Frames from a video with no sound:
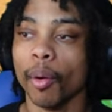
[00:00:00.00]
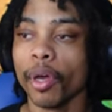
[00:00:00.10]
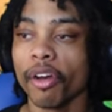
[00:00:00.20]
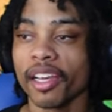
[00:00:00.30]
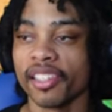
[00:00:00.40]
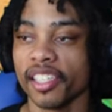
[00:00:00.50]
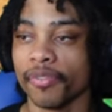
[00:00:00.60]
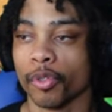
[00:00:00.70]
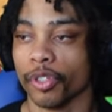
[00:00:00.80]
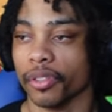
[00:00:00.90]
what do I see
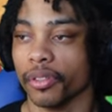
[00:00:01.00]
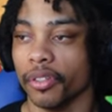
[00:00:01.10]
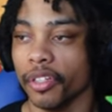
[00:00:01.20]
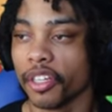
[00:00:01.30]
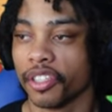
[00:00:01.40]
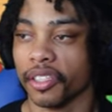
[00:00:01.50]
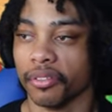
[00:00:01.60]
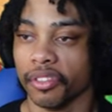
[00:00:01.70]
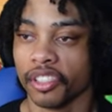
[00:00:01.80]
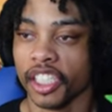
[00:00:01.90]
for it? Nothing.
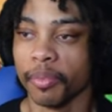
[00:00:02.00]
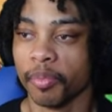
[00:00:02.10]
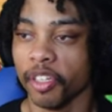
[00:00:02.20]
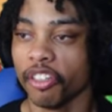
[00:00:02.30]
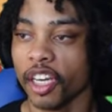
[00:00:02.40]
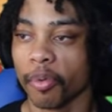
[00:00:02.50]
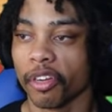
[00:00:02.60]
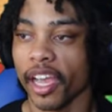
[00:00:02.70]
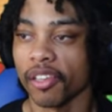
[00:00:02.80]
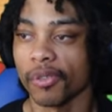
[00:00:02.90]
Just keeps building up her
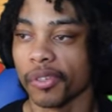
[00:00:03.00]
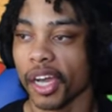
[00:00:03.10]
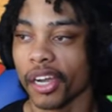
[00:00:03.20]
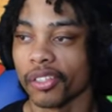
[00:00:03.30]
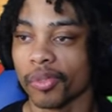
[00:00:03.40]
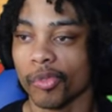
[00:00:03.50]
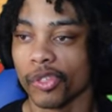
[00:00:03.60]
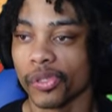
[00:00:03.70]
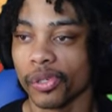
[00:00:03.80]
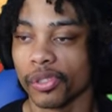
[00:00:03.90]
castle and hiring some
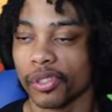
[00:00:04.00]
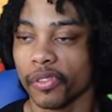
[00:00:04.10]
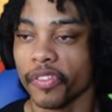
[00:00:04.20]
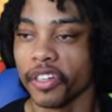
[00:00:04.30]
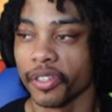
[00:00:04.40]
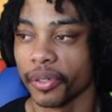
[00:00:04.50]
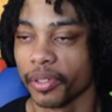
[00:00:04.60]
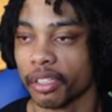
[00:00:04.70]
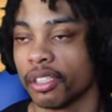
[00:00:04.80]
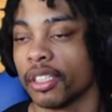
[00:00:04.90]
more soldiers to defend it.
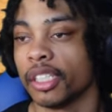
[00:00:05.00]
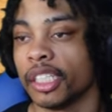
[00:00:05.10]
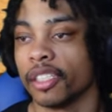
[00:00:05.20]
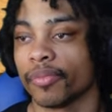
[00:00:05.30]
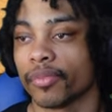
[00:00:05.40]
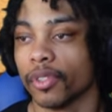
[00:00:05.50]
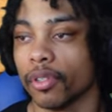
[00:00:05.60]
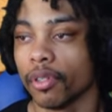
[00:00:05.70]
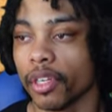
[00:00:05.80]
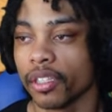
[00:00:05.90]

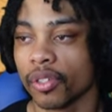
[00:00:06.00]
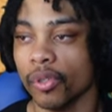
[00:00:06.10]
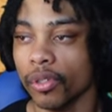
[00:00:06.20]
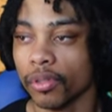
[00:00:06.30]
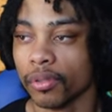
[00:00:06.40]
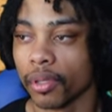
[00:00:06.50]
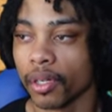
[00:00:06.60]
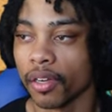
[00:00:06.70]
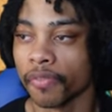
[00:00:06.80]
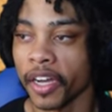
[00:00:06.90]
Oh, that's cool. Where
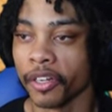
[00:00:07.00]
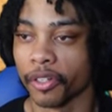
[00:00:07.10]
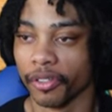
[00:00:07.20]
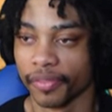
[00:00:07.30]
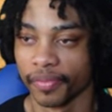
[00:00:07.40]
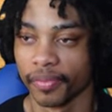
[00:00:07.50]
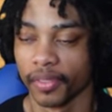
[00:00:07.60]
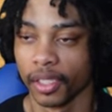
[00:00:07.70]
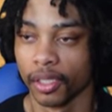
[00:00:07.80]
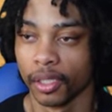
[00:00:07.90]
can I find her?
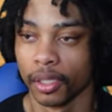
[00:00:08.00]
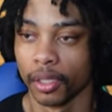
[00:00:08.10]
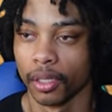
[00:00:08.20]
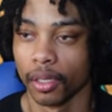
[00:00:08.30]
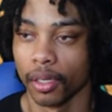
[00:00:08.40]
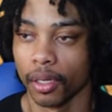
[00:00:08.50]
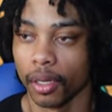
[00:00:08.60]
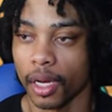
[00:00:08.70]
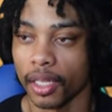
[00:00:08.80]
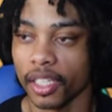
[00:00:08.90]

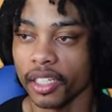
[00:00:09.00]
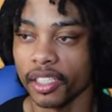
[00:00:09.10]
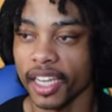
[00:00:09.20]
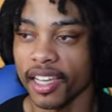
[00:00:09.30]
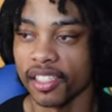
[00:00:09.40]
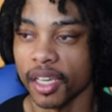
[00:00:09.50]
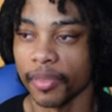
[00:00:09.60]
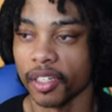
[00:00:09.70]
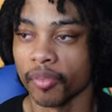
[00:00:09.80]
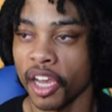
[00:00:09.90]
Uh, I think she has
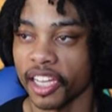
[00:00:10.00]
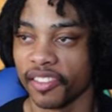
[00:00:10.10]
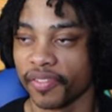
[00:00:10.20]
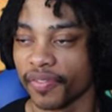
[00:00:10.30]
something in mind.